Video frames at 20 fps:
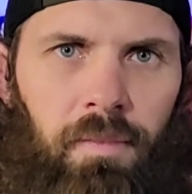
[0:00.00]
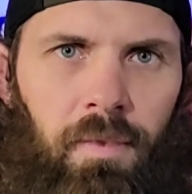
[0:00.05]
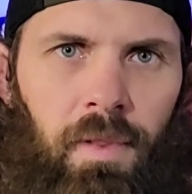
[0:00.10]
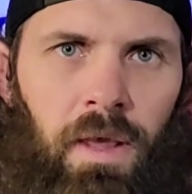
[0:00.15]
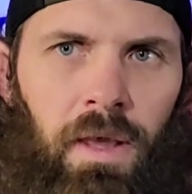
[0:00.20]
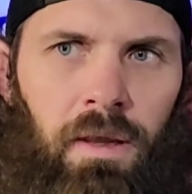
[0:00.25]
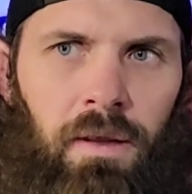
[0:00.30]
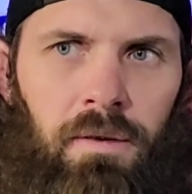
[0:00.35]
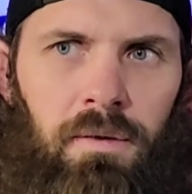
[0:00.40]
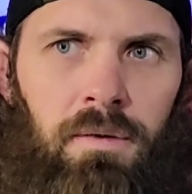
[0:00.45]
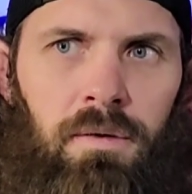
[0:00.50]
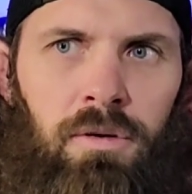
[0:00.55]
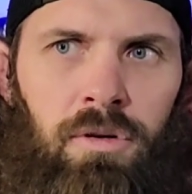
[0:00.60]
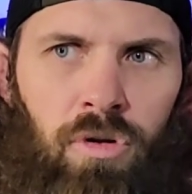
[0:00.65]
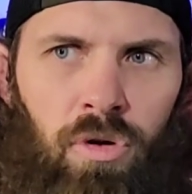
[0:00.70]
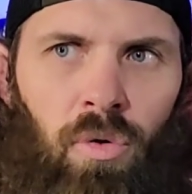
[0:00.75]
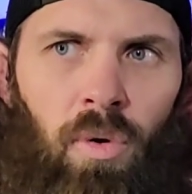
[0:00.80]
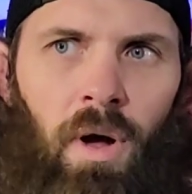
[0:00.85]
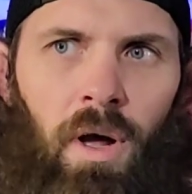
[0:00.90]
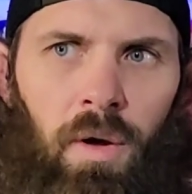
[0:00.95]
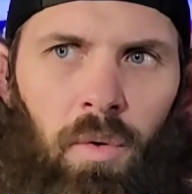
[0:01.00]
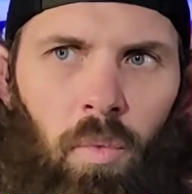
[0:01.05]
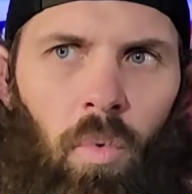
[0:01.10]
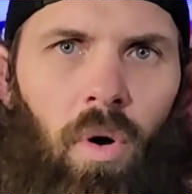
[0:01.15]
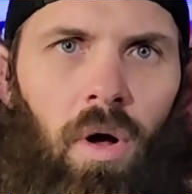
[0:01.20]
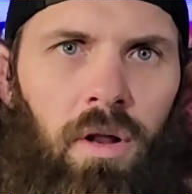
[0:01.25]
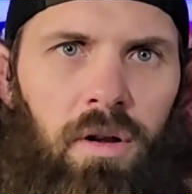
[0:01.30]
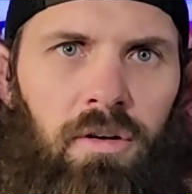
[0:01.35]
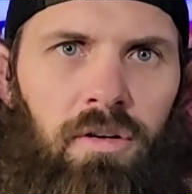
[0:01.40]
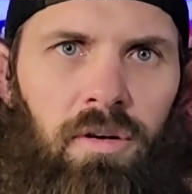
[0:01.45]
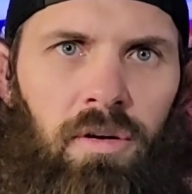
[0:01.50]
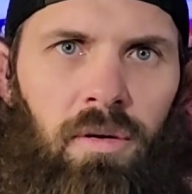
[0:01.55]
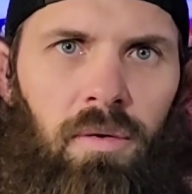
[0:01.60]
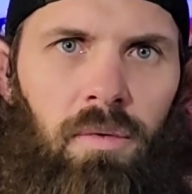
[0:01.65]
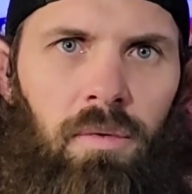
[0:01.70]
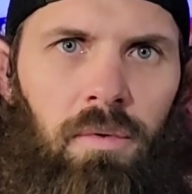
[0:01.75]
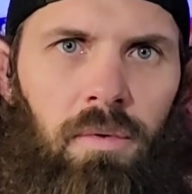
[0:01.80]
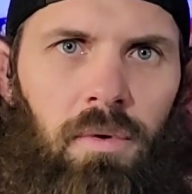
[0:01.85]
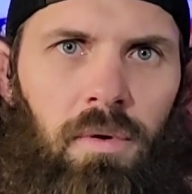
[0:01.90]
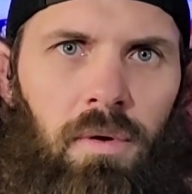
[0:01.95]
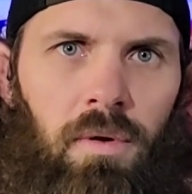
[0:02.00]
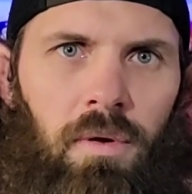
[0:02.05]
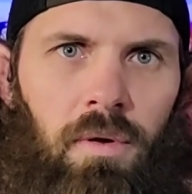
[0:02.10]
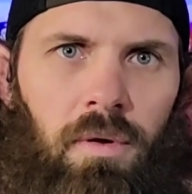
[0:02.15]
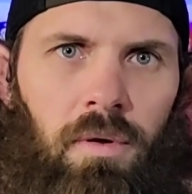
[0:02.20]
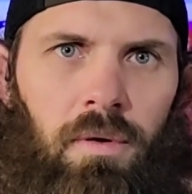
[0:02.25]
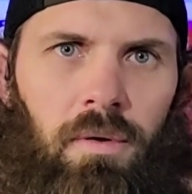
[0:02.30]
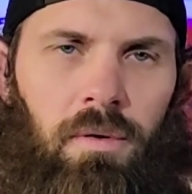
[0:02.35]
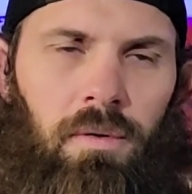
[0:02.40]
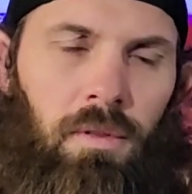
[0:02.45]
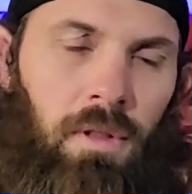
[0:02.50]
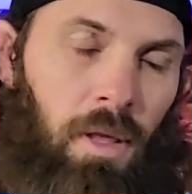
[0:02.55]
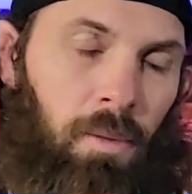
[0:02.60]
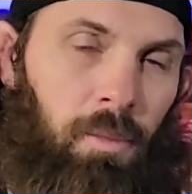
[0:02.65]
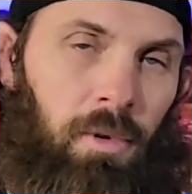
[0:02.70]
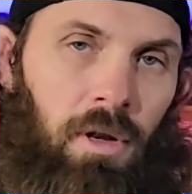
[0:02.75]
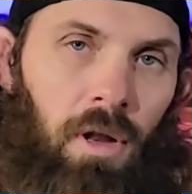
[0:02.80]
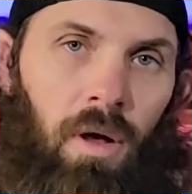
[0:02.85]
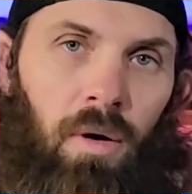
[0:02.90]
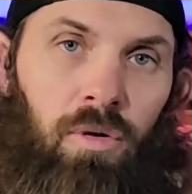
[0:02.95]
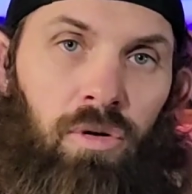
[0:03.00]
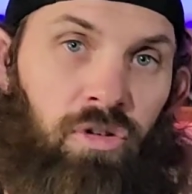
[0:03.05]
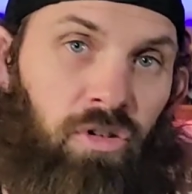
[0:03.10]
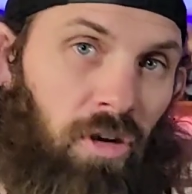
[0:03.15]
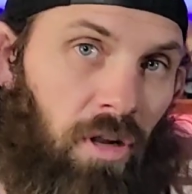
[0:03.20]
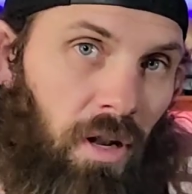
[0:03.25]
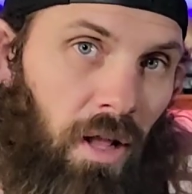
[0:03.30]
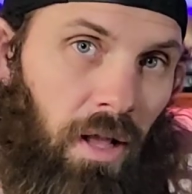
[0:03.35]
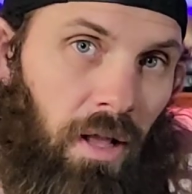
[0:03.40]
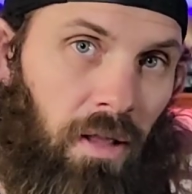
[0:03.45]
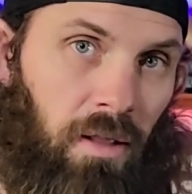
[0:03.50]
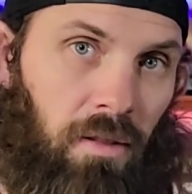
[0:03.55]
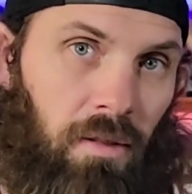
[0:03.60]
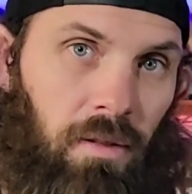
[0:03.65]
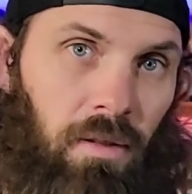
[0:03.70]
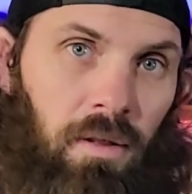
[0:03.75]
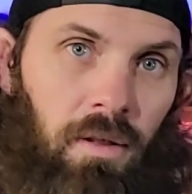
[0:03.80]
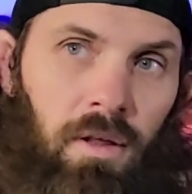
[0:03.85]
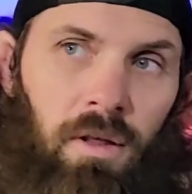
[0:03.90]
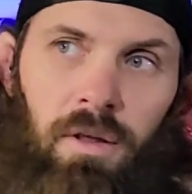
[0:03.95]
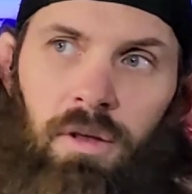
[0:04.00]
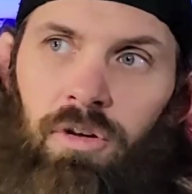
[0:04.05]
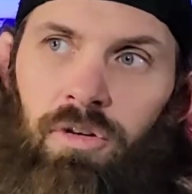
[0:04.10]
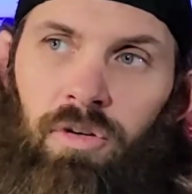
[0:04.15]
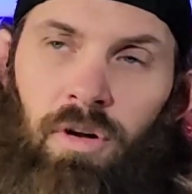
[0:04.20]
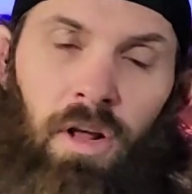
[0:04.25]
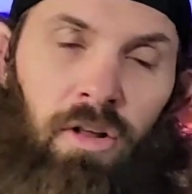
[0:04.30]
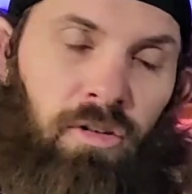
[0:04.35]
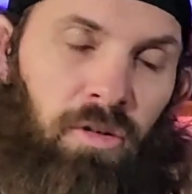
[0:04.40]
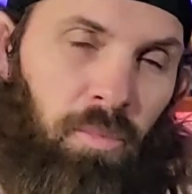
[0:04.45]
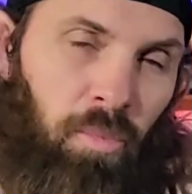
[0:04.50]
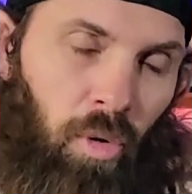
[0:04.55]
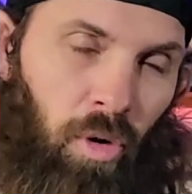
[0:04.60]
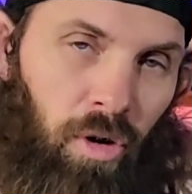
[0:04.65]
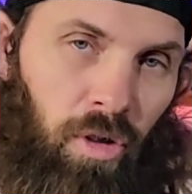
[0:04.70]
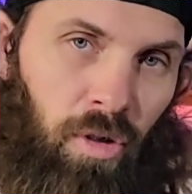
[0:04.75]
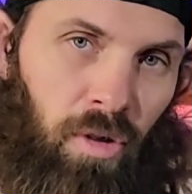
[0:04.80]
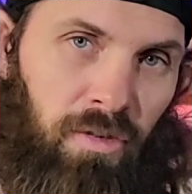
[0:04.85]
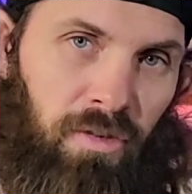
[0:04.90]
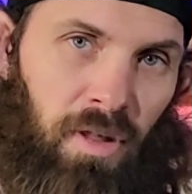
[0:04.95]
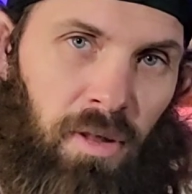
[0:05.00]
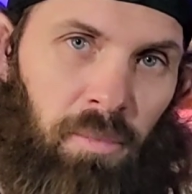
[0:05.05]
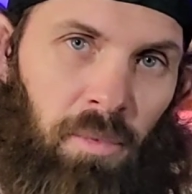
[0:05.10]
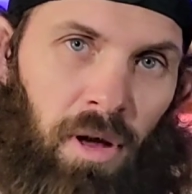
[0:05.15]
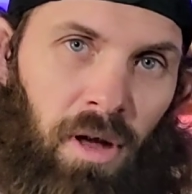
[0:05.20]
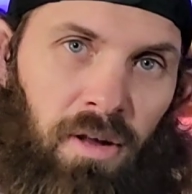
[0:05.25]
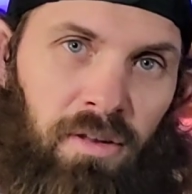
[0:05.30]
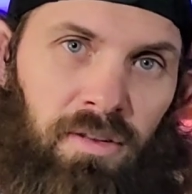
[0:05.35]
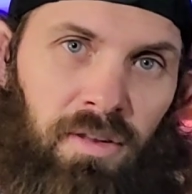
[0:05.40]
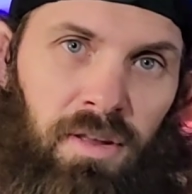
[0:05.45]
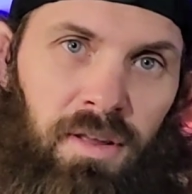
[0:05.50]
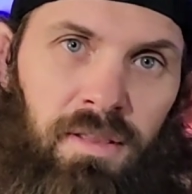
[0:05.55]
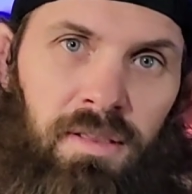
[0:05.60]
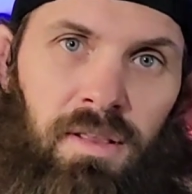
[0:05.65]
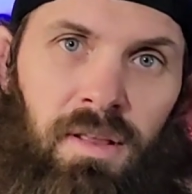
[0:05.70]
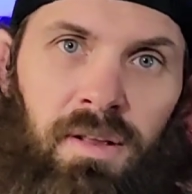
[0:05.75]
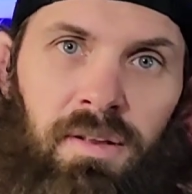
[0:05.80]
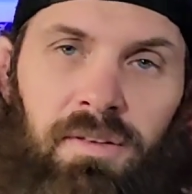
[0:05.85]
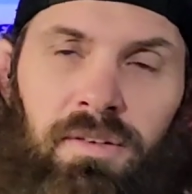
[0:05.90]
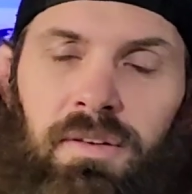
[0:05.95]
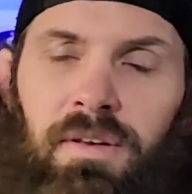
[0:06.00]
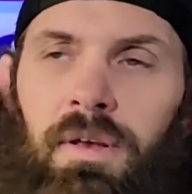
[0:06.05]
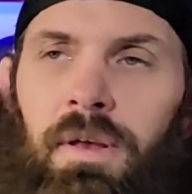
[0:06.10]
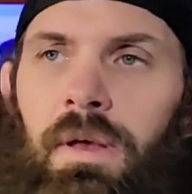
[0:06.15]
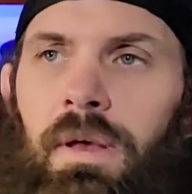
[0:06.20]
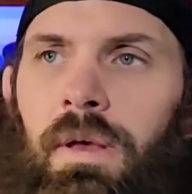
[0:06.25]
Like, do I want to? Let me know. Should I? Should I support USA Boxing in this?